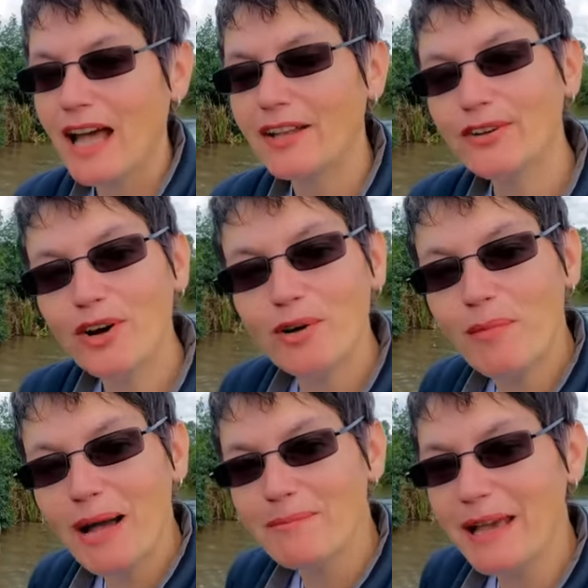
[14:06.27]
and all
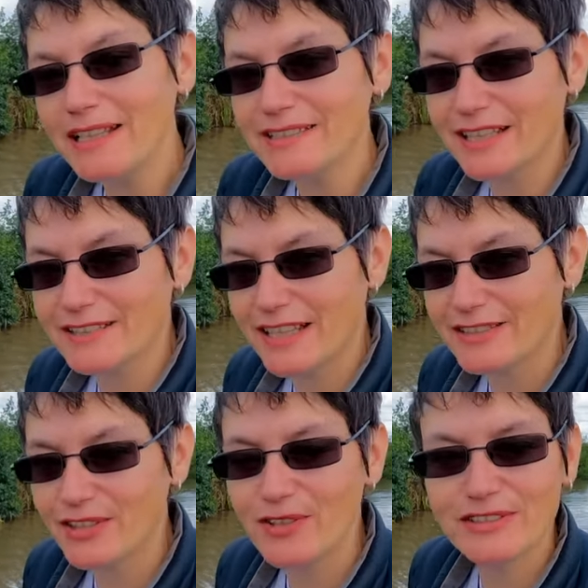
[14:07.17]
my mates had
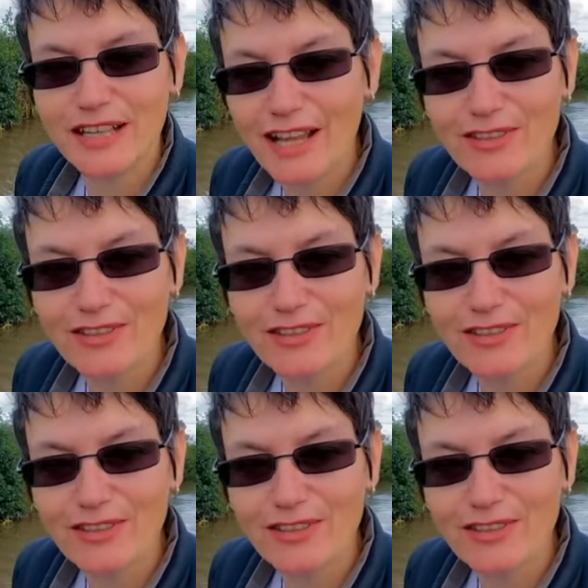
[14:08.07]
tattoos and I